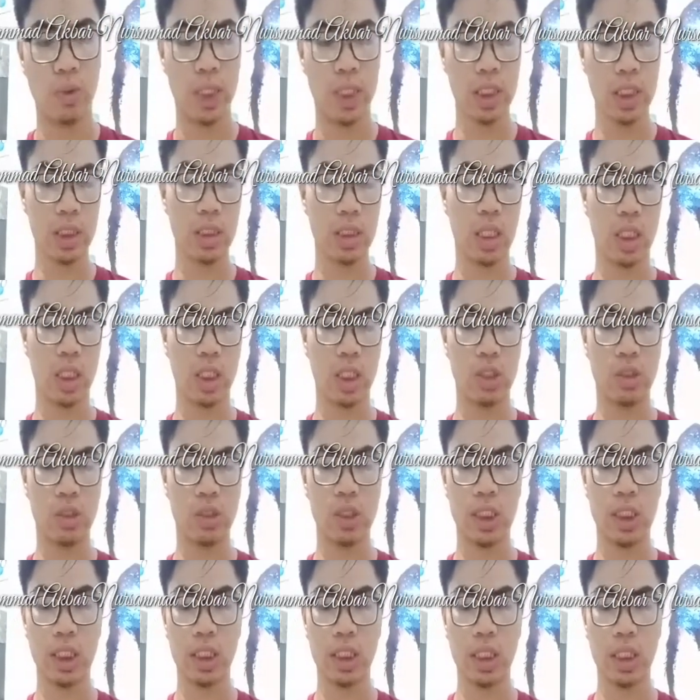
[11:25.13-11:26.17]
the
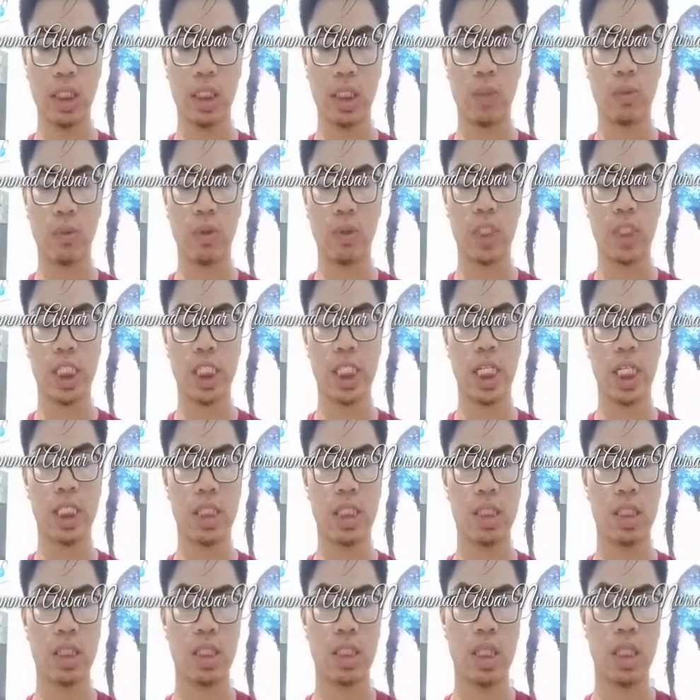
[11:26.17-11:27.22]
acquisition in the
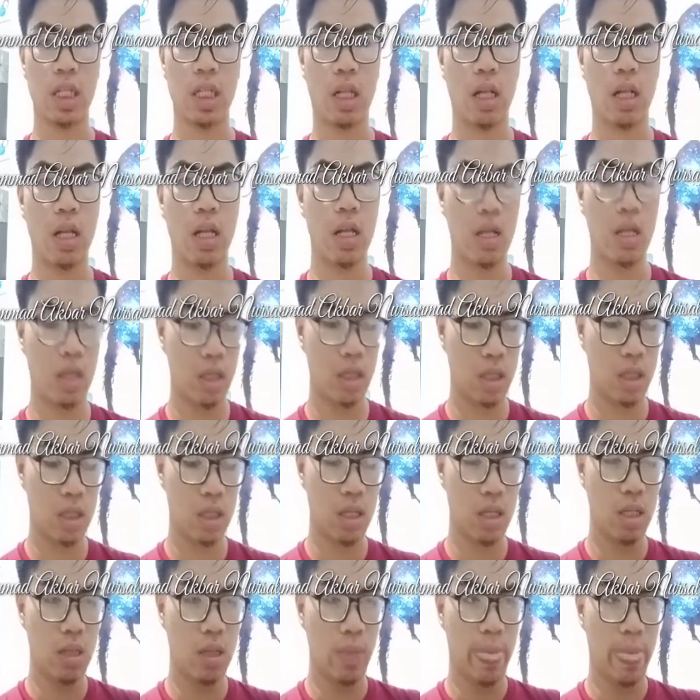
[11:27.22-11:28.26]
pronunciation skill.
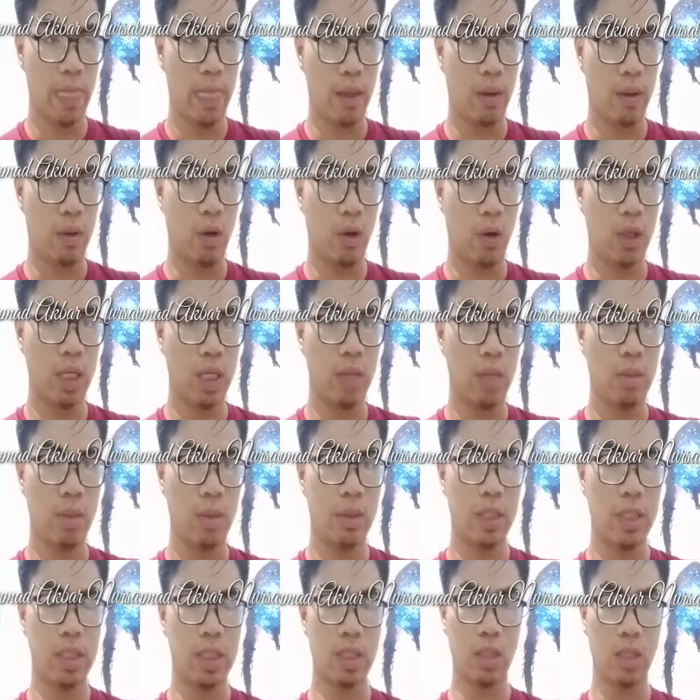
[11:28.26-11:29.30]
Okay,
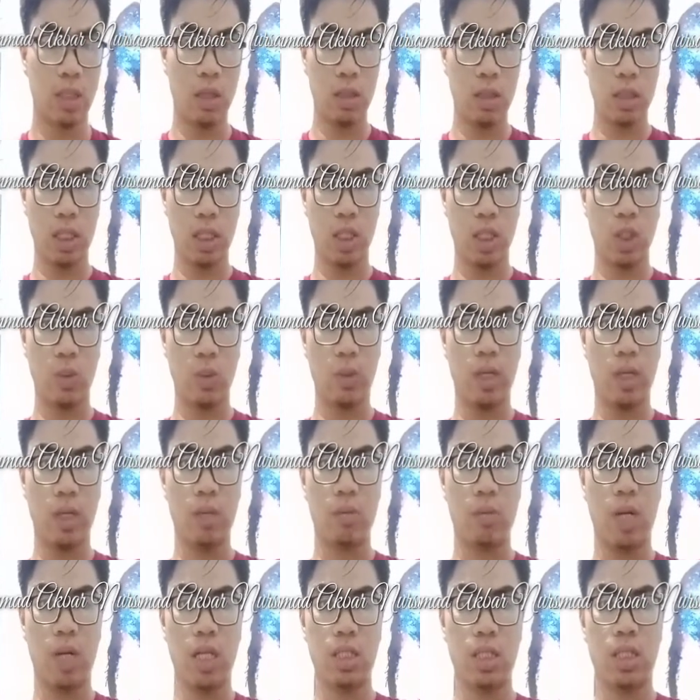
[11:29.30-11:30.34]
maybe that's all. Thank you very
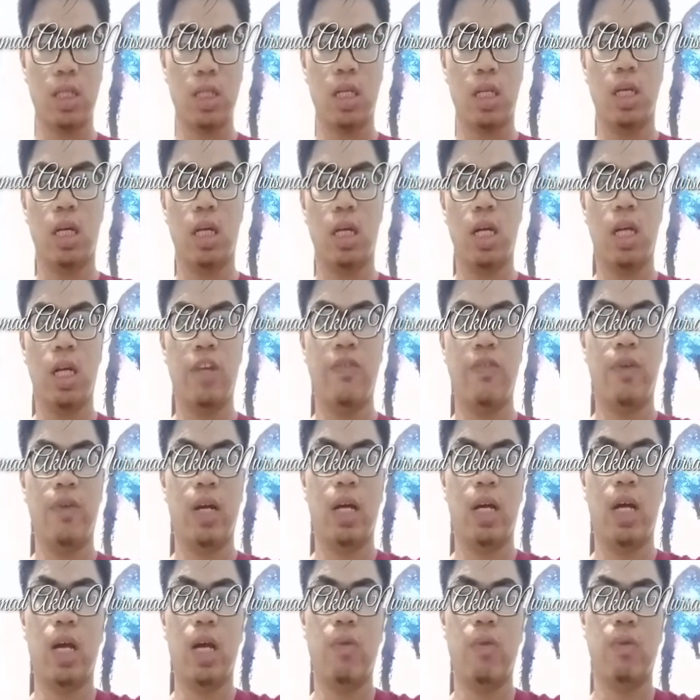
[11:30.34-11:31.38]
much. If
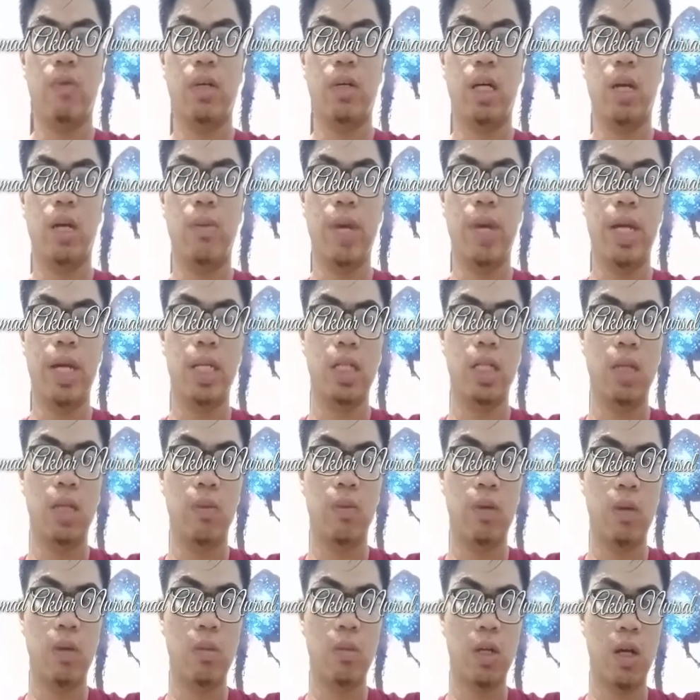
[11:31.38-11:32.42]
I have many
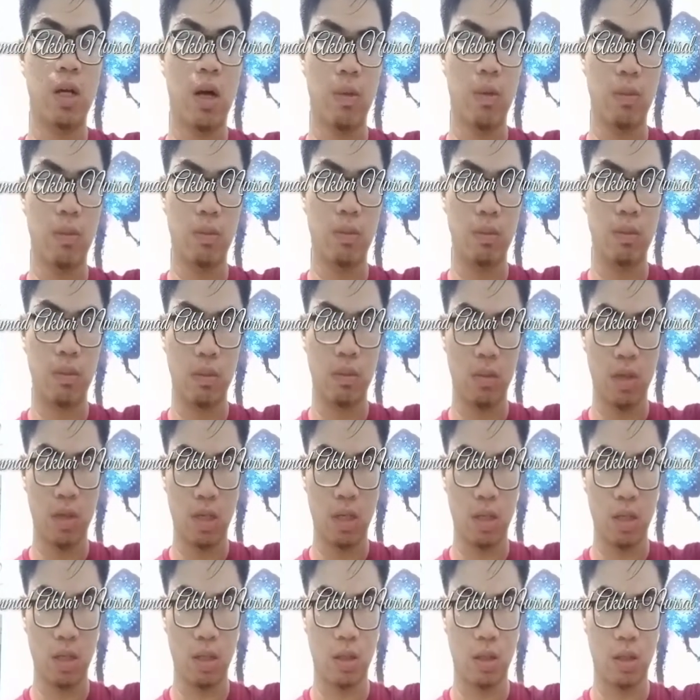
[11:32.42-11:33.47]
problem
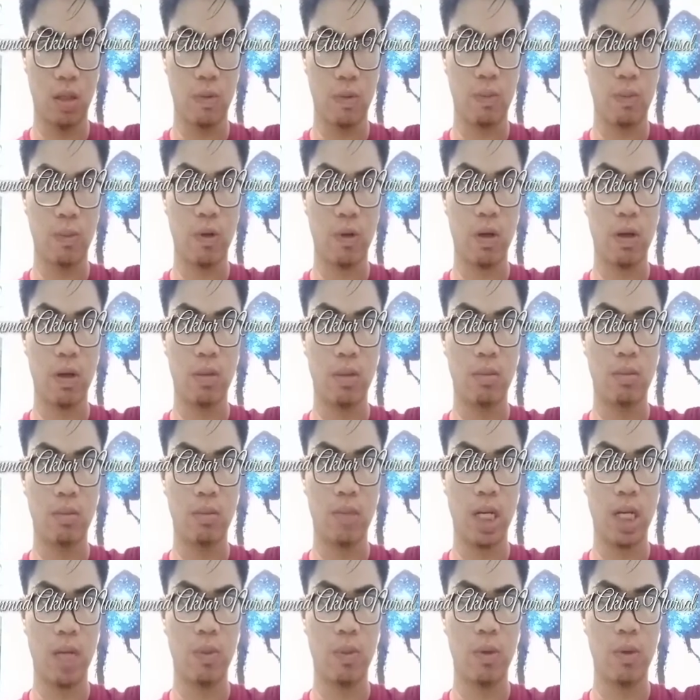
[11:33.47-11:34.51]
of from
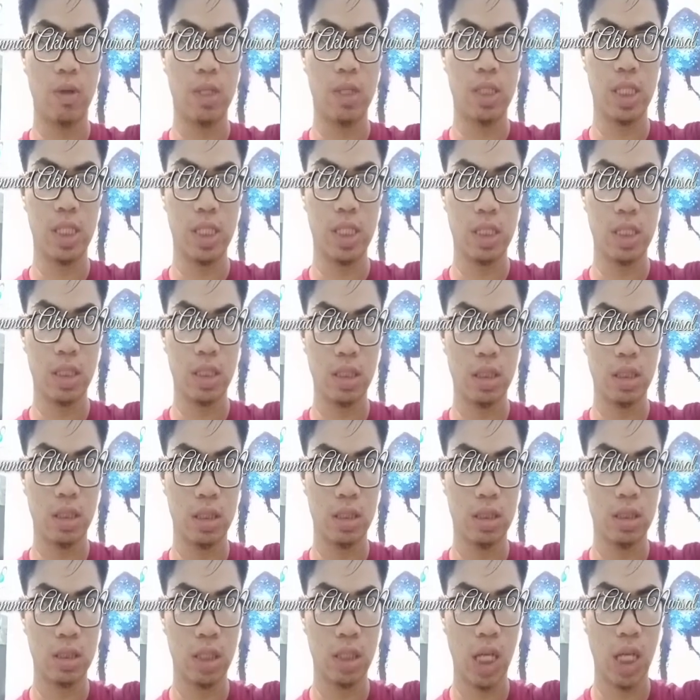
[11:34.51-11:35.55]
my pronunciation,
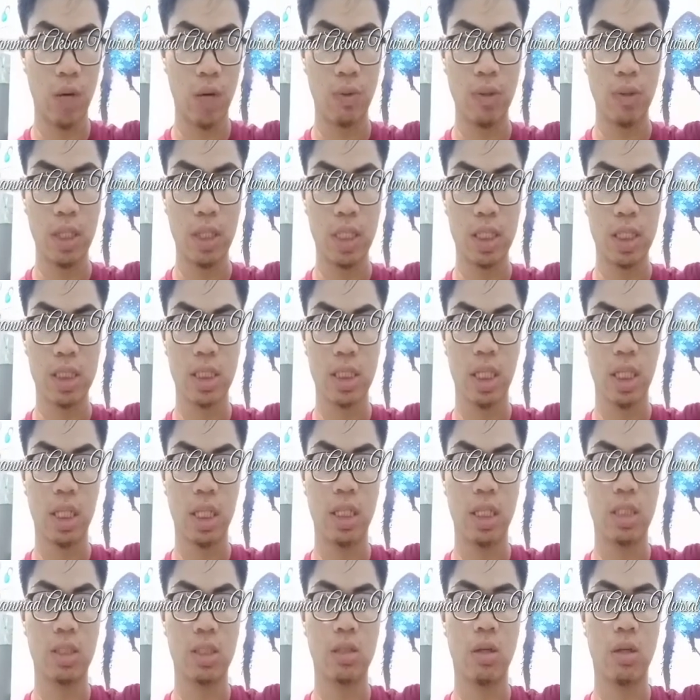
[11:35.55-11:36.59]
I really
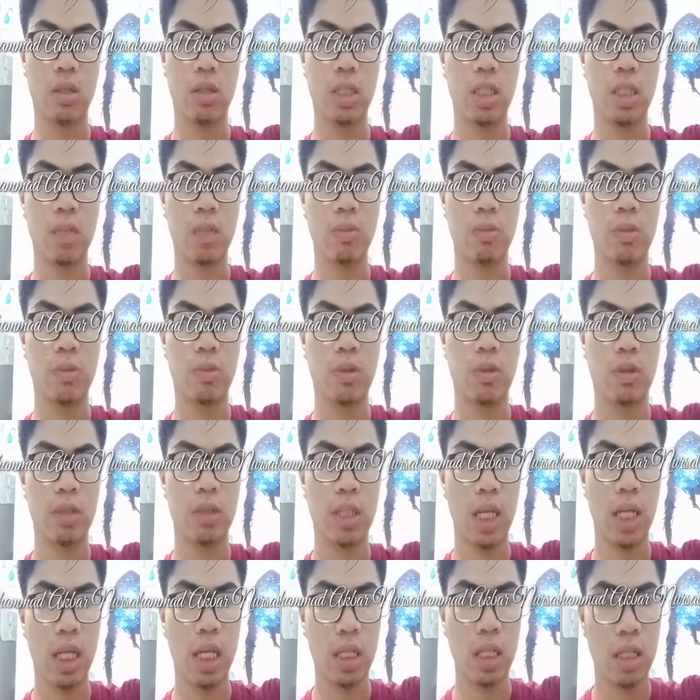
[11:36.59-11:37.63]
say sorry before
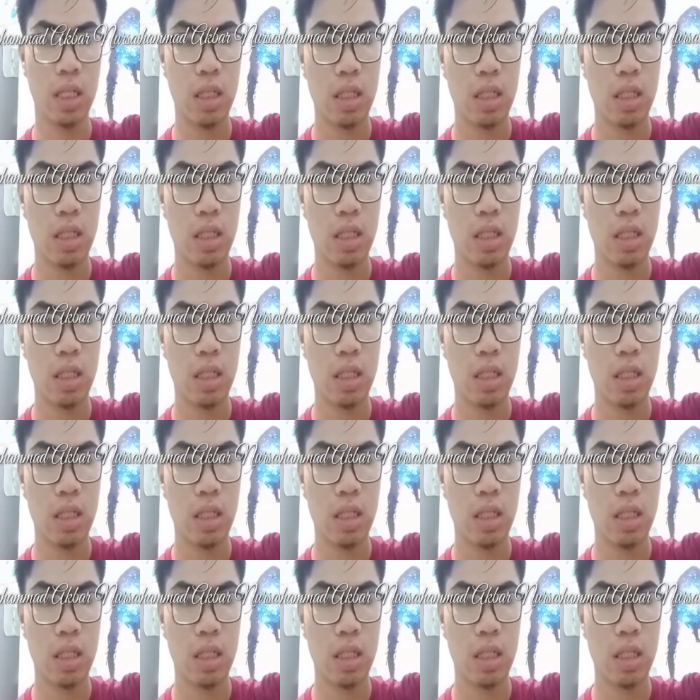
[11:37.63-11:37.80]
that.